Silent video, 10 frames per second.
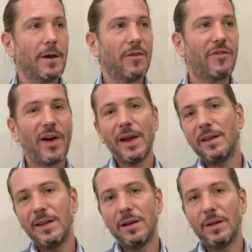
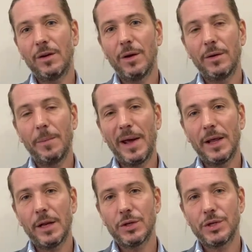fighting the bad
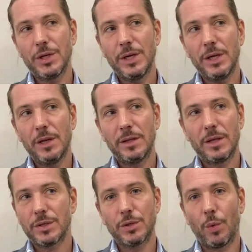energy
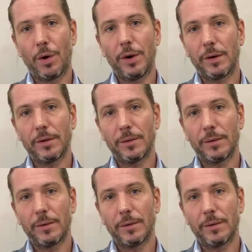doesn't work.